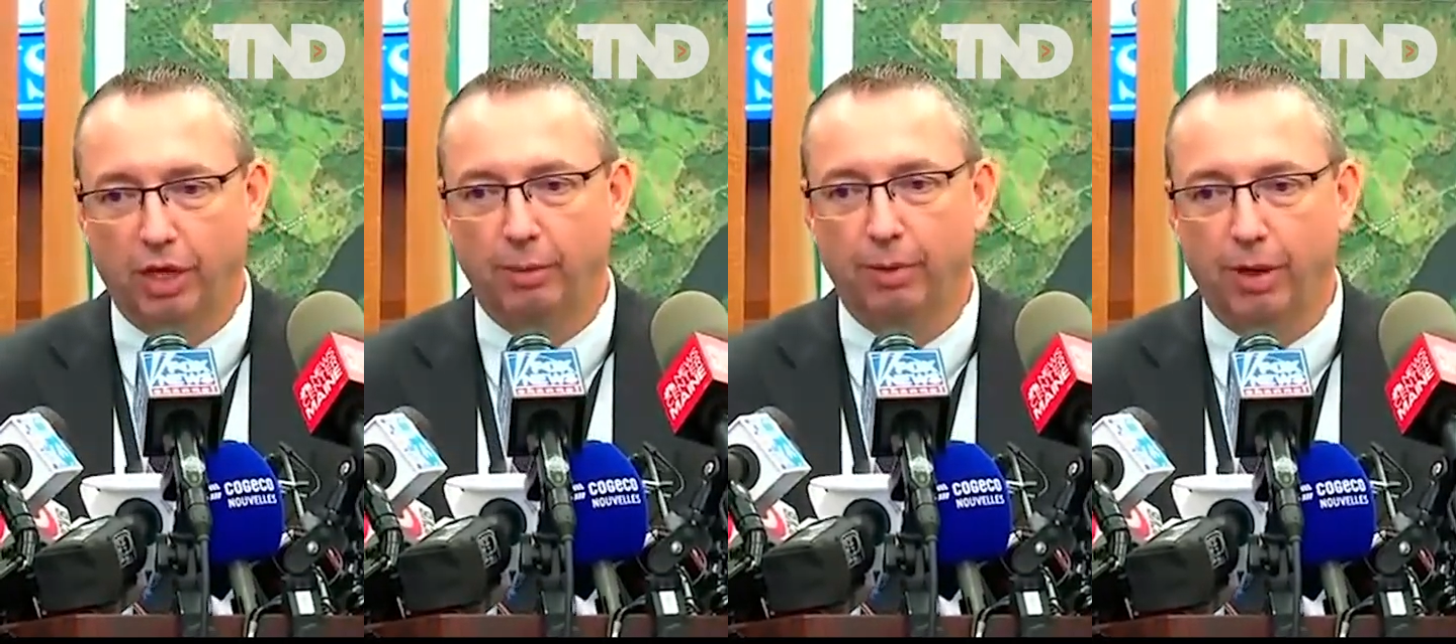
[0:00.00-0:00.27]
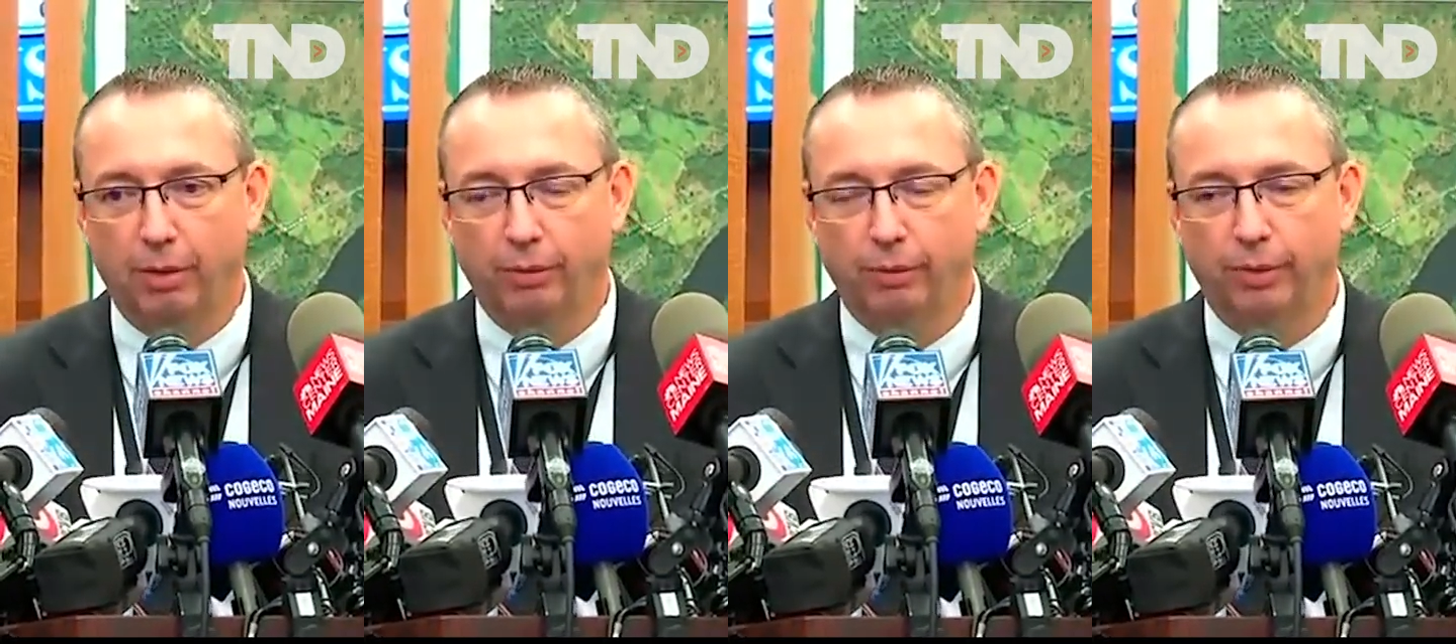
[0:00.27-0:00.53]

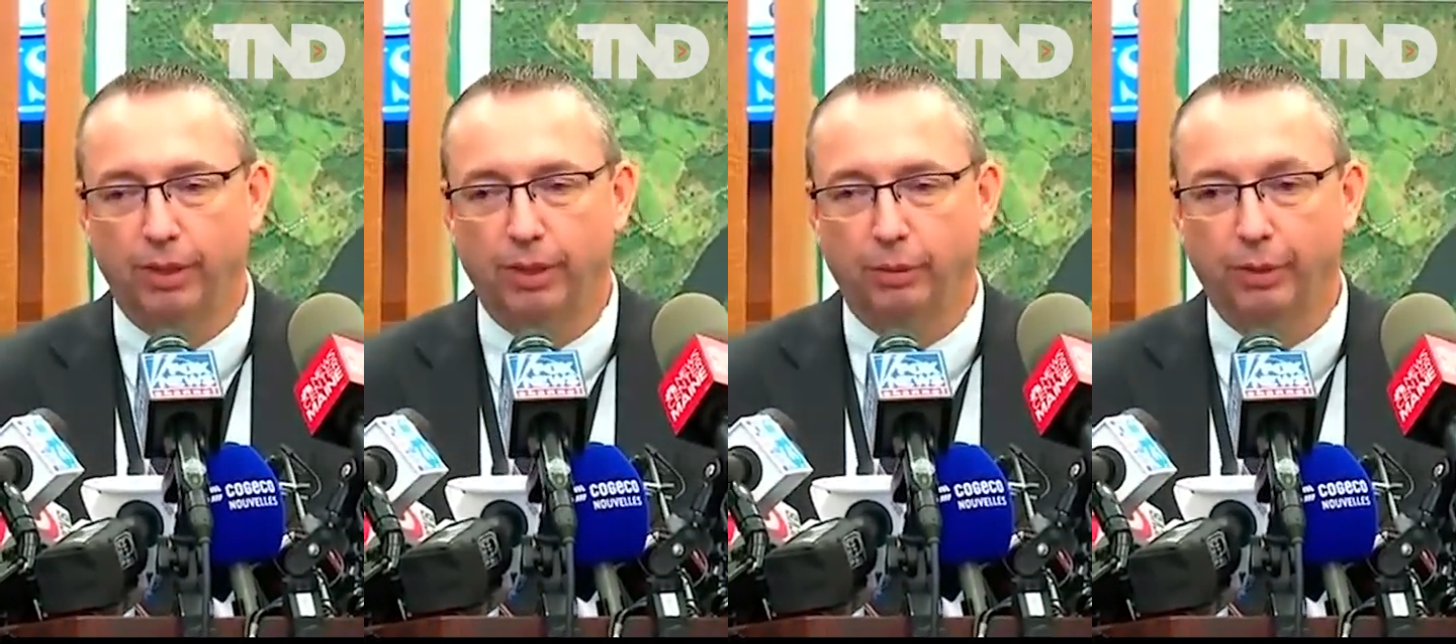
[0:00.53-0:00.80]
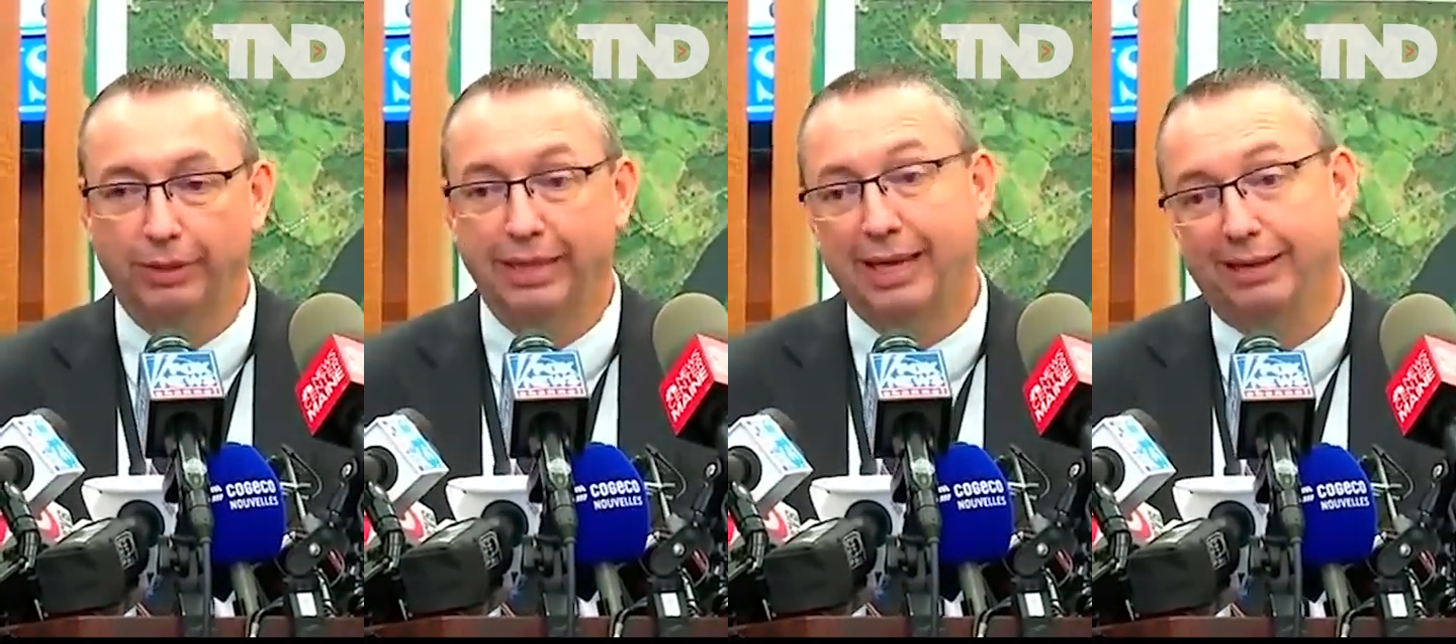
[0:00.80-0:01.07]
about
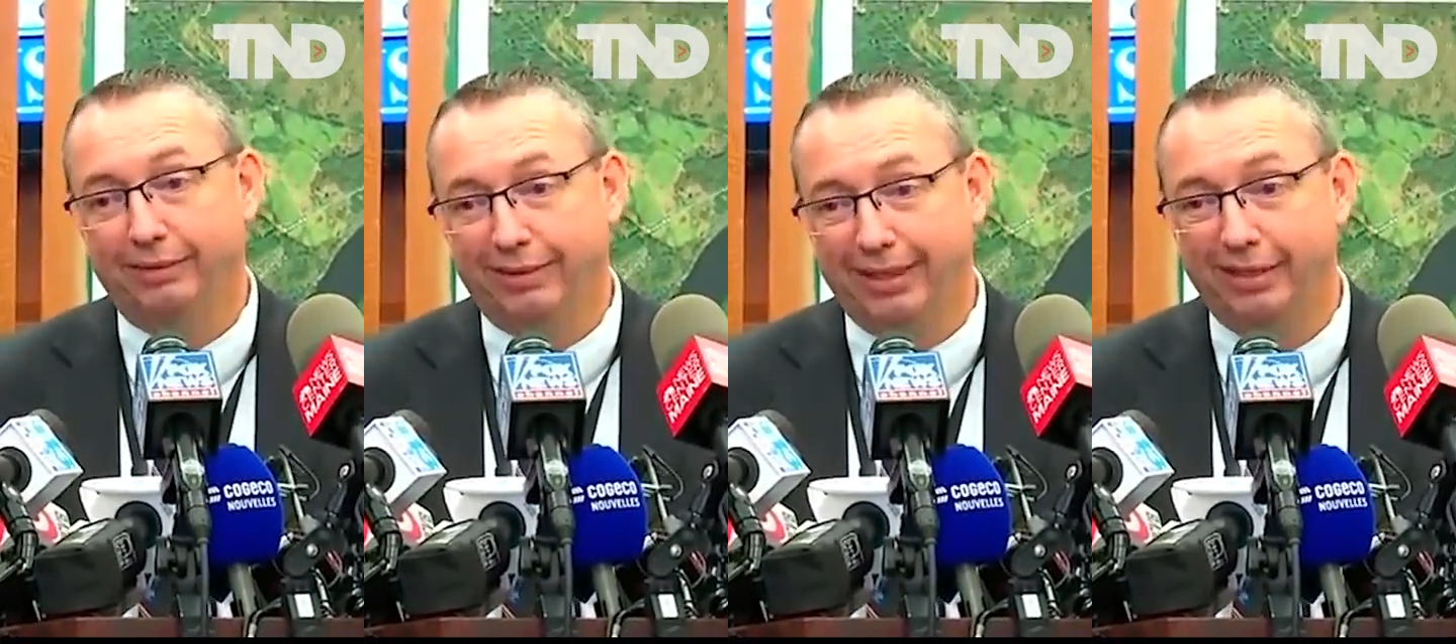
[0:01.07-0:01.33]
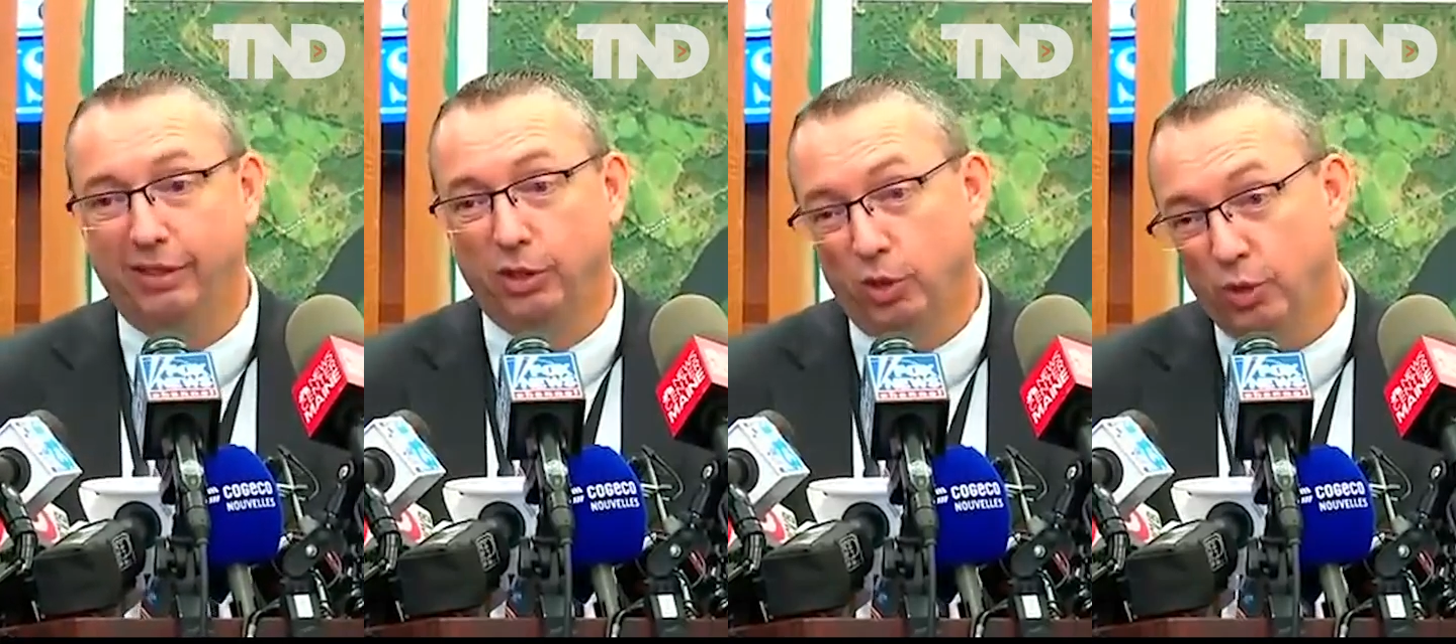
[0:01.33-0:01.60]
what that
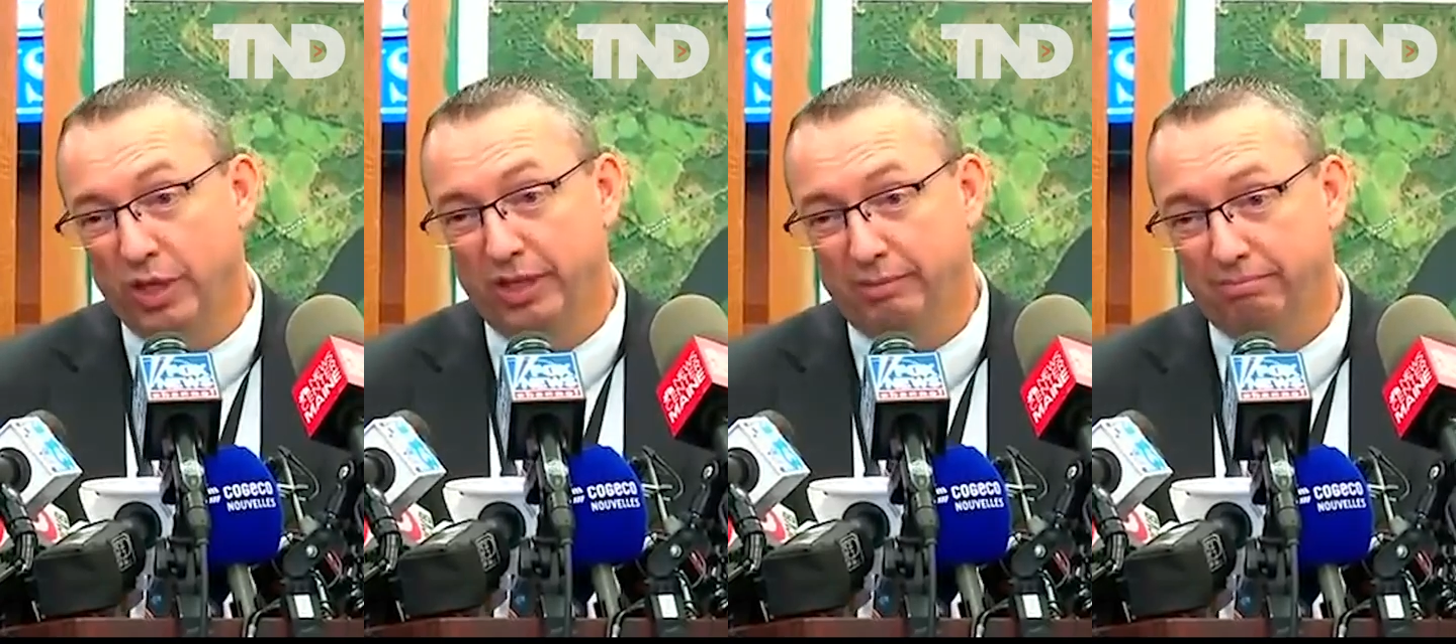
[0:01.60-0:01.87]
included.